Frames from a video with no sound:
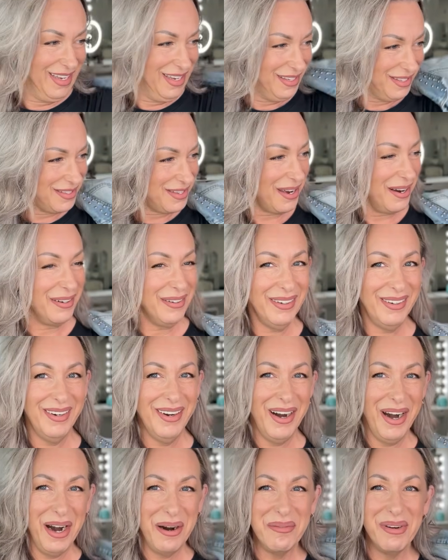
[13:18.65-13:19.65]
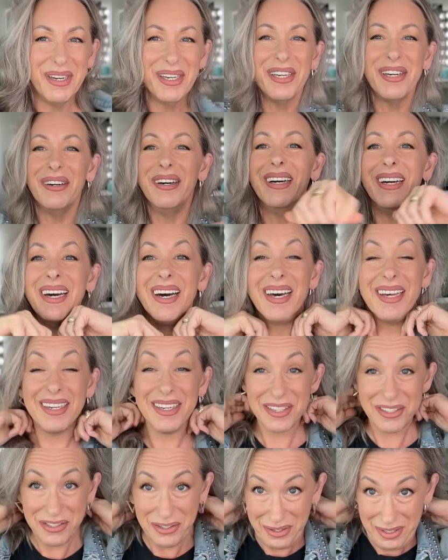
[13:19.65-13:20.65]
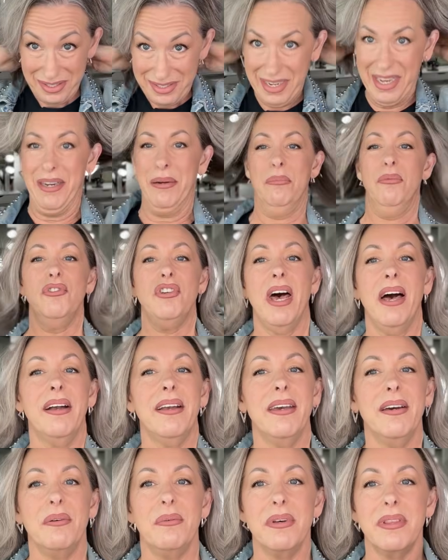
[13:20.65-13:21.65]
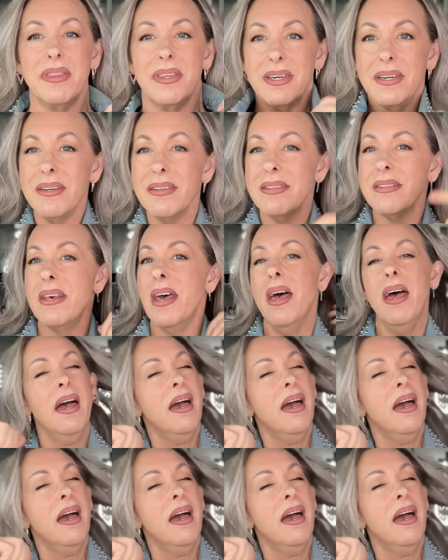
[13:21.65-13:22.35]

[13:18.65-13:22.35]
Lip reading: So I'm gonna go ahead and do a denim jacket with this,